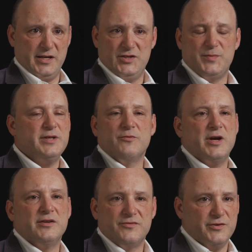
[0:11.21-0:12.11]
and it's been
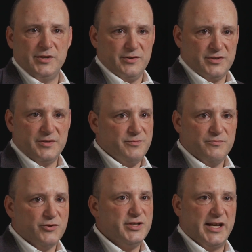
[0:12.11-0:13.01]
around for years,
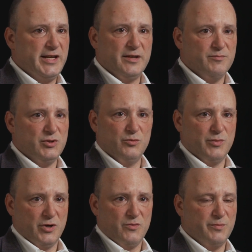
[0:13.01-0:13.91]
predating
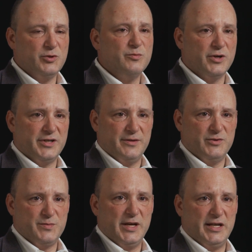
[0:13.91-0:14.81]
Bloomberg. What Bloomberg did
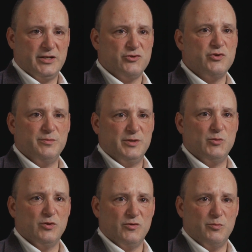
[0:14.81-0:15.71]
was make it extremely
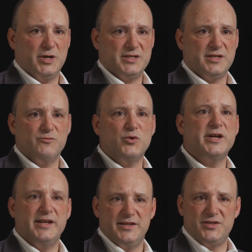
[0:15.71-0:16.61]
more robust. And
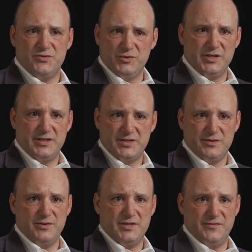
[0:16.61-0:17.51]
what it is really a
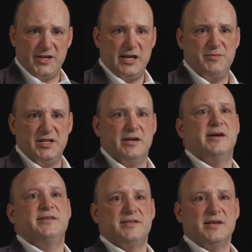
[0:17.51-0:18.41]
series of
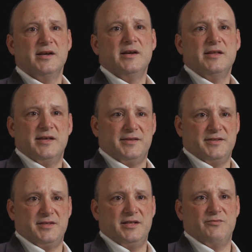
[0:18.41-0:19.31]
KPIs that the
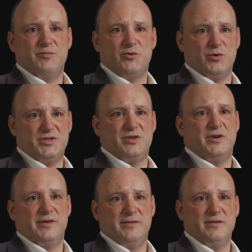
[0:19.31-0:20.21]
city reports
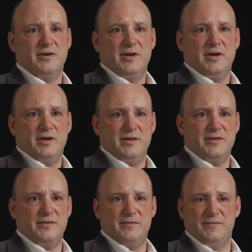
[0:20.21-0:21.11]
on
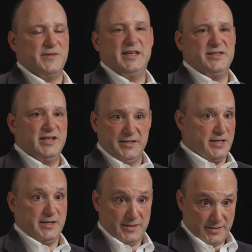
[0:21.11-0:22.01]
things it does.